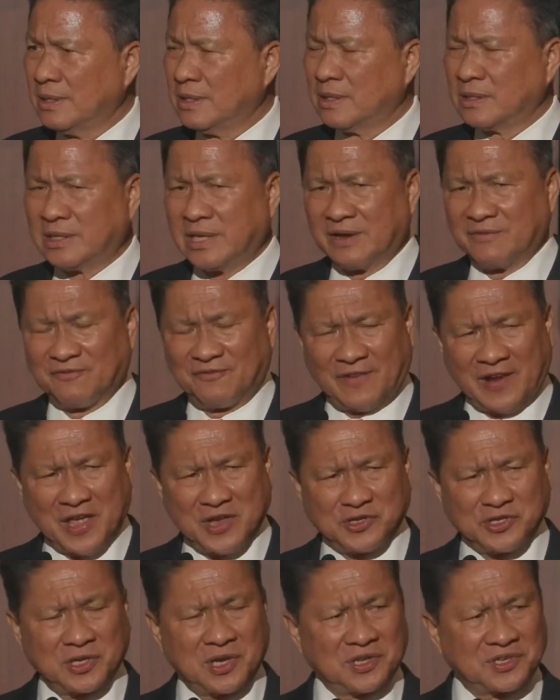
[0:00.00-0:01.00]
The
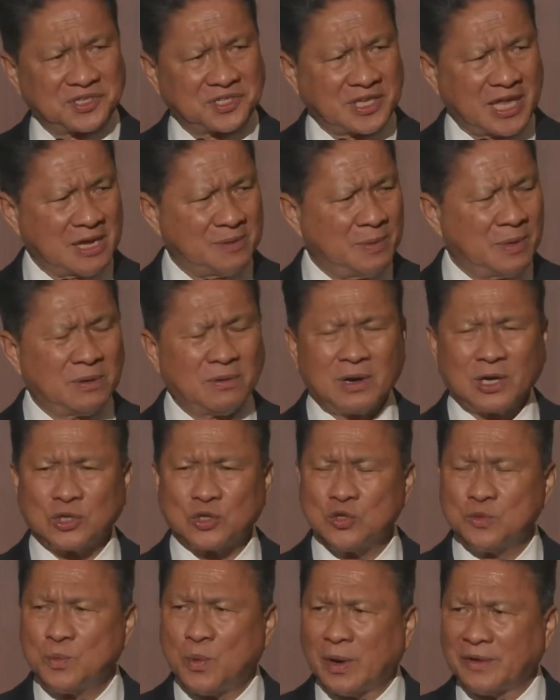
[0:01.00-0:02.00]
inflation is stable, around
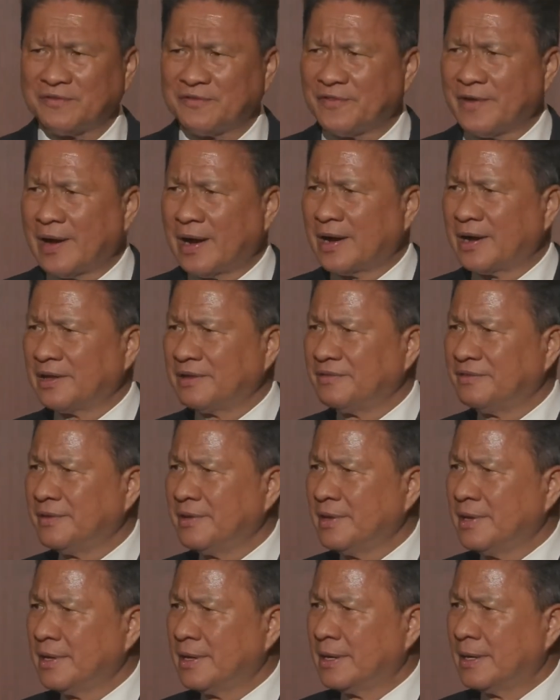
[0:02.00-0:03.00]
2.5
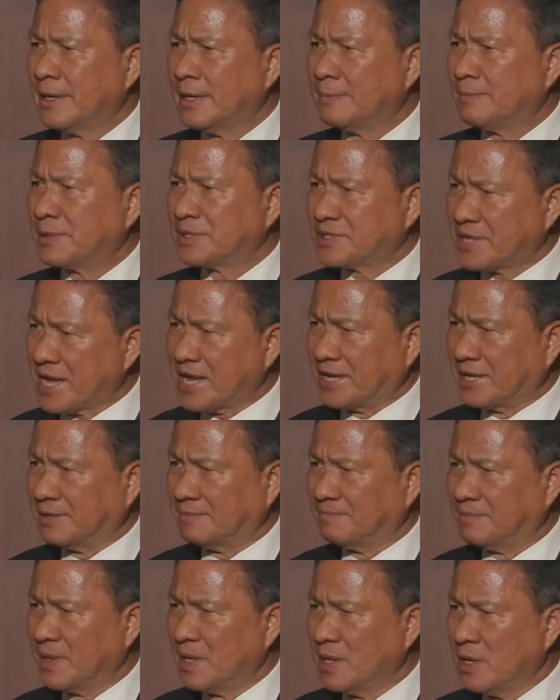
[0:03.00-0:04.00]
uh,
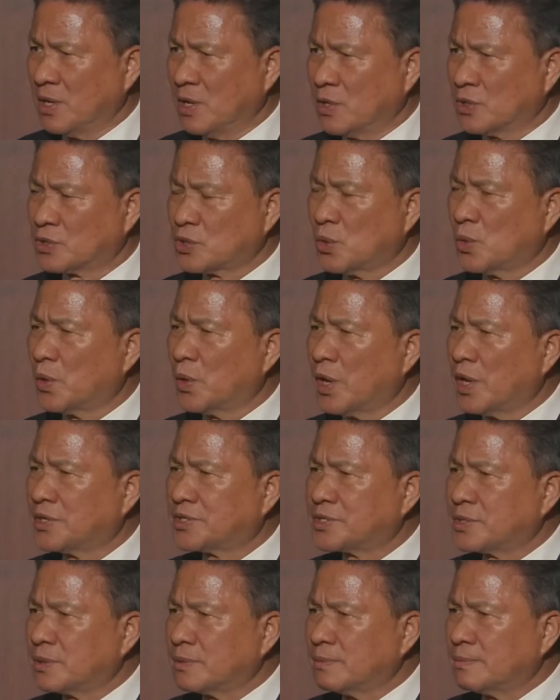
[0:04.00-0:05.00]
percent. So
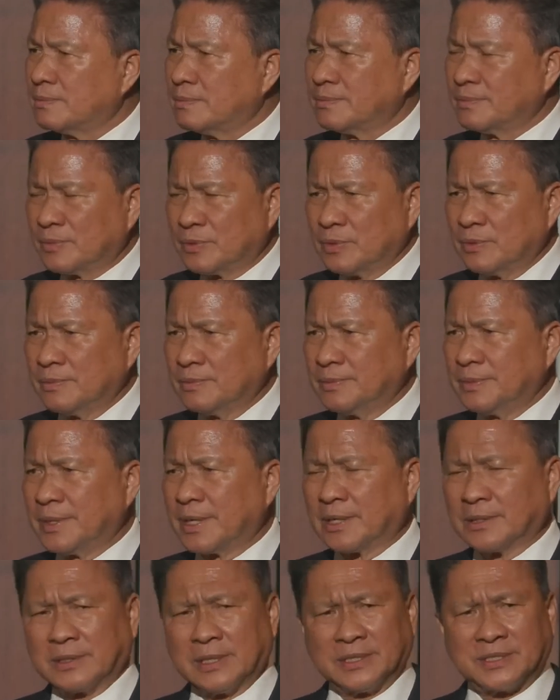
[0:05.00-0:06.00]
it's you
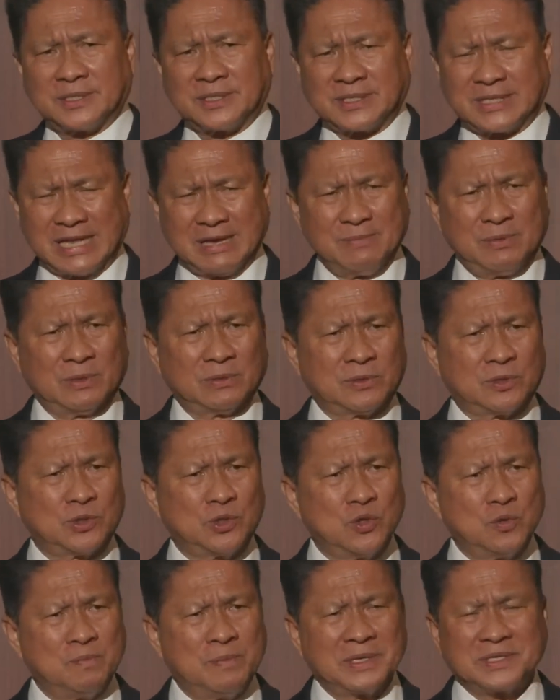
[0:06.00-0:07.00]
know, it's stable to
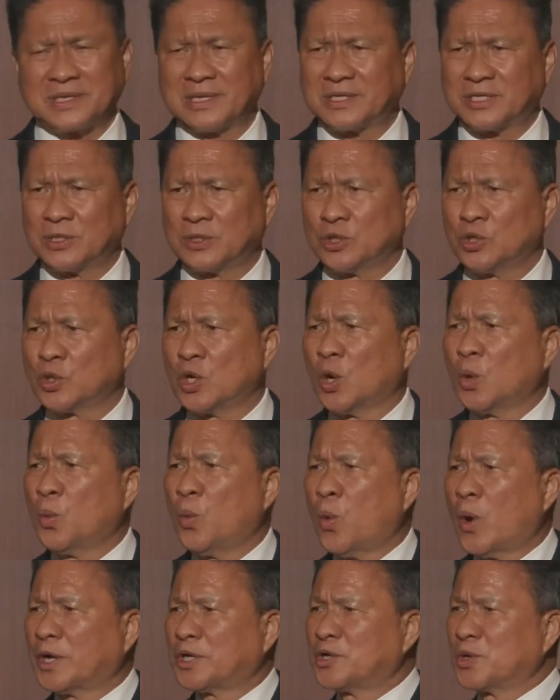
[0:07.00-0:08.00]
do business. You
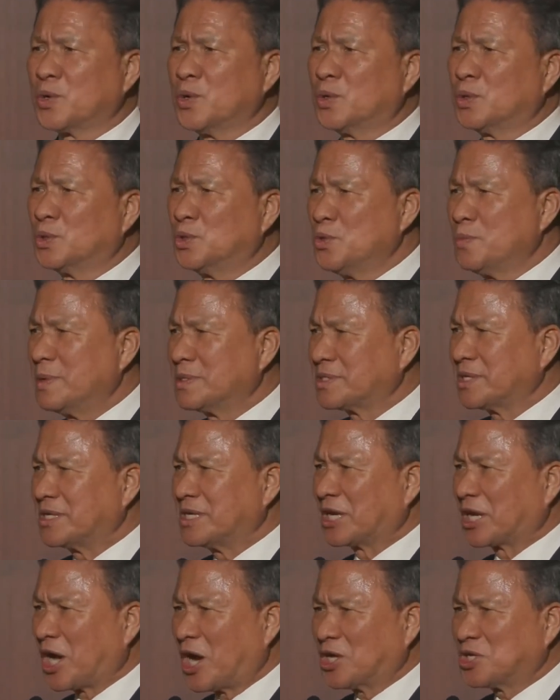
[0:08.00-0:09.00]
don't want to go do business in
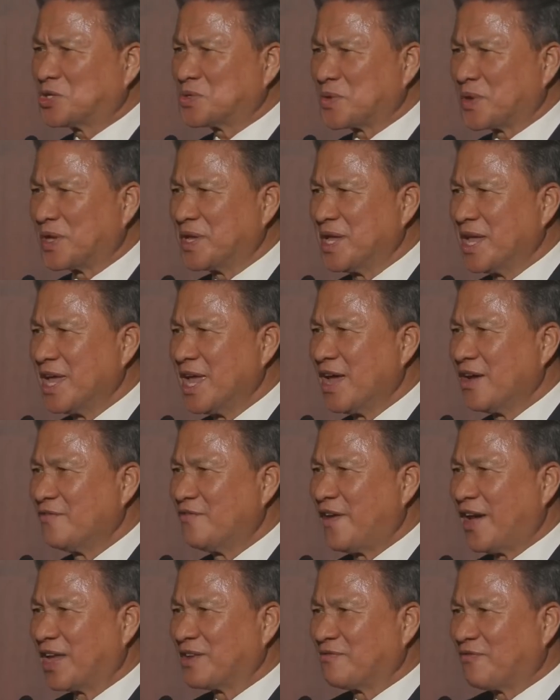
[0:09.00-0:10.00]
a country
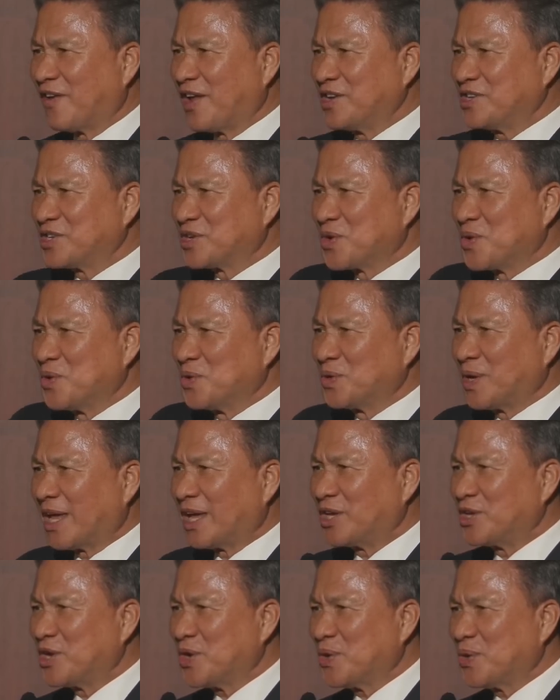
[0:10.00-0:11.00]
where inflation goes
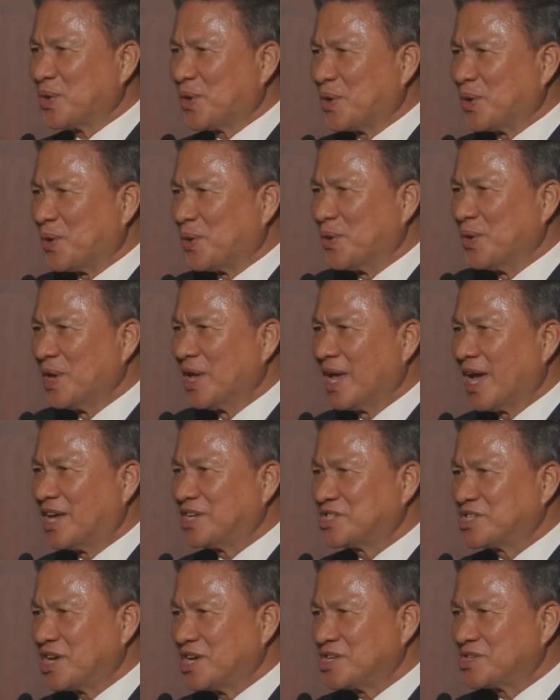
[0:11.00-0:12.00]
like yo-yo,
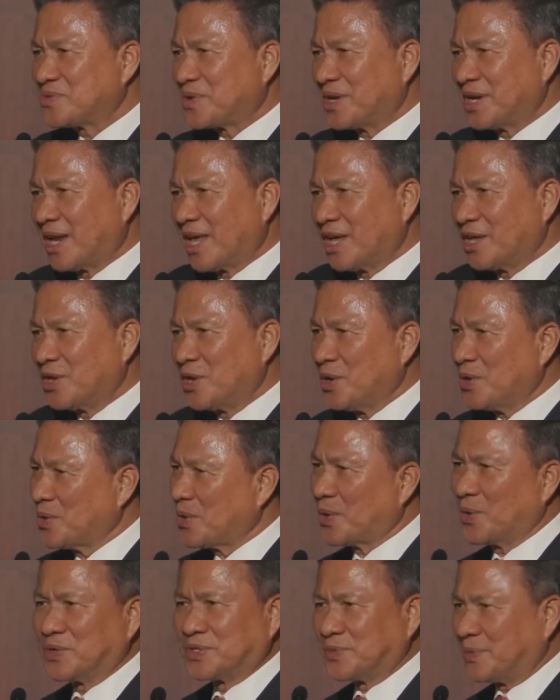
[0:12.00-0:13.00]
exchange rate like
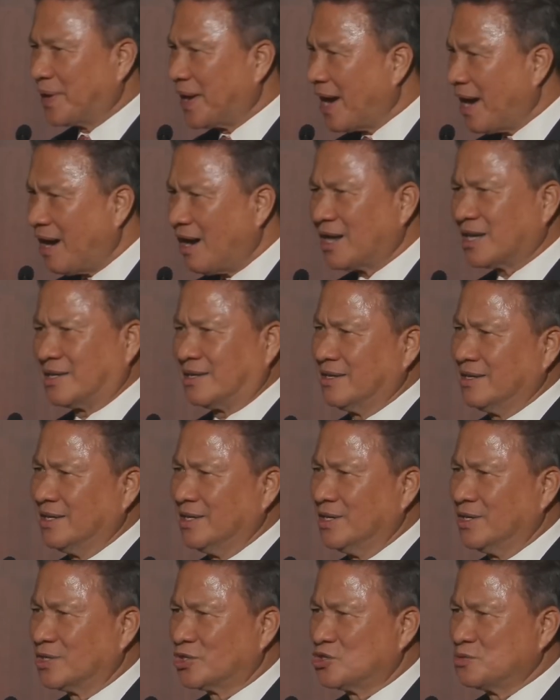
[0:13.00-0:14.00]
yo-yo. It's very hard to